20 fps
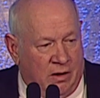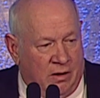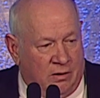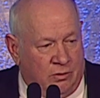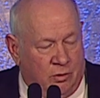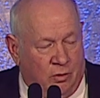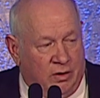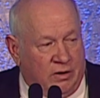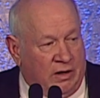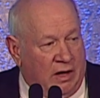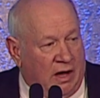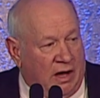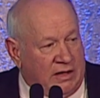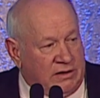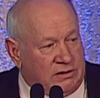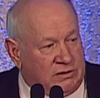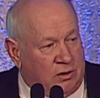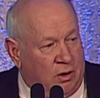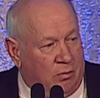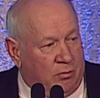During the
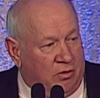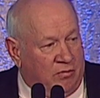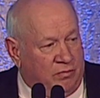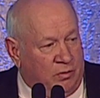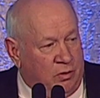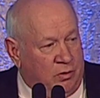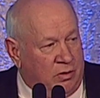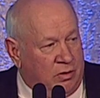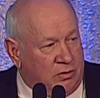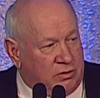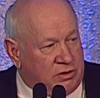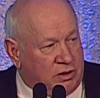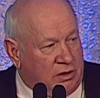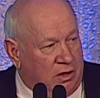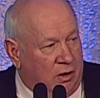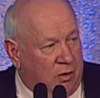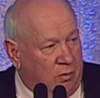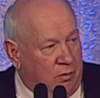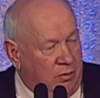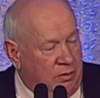ice storm a few years
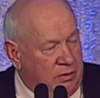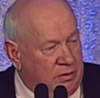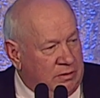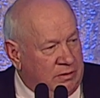ago,